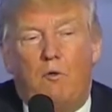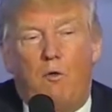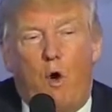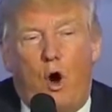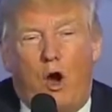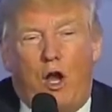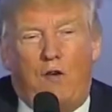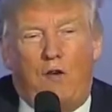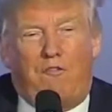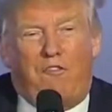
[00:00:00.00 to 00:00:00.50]

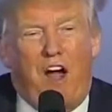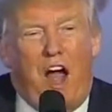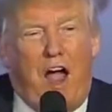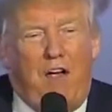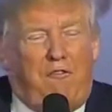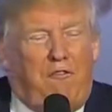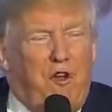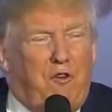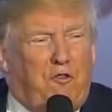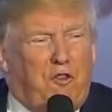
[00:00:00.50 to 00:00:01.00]

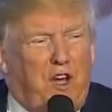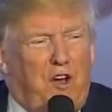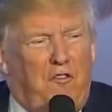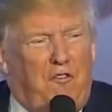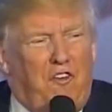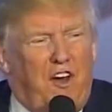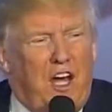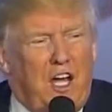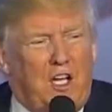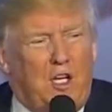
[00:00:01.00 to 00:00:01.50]
45, 50
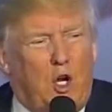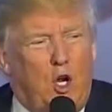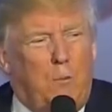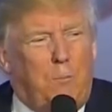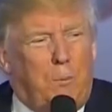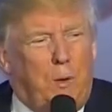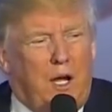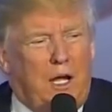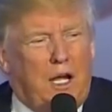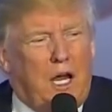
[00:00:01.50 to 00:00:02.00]
feet, good
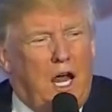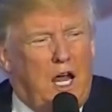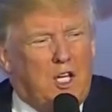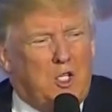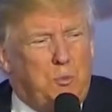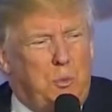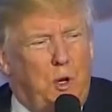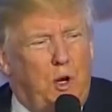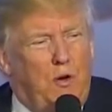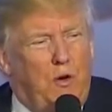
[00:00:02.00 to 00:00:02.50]

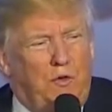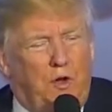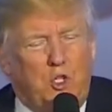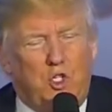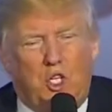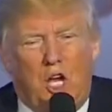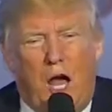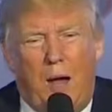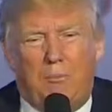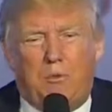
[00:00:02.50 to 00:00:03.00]
precast, beautiful
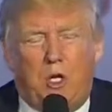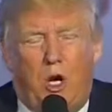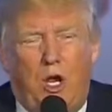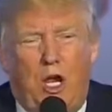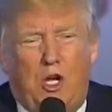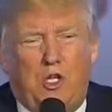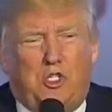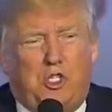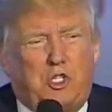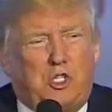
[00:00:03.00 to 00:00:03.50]
job. So
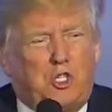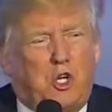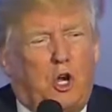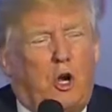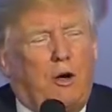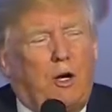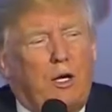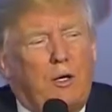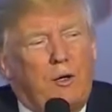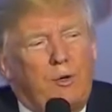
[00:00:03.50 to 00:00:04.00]
here's the
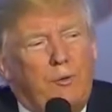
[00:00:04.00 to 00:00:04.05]
story.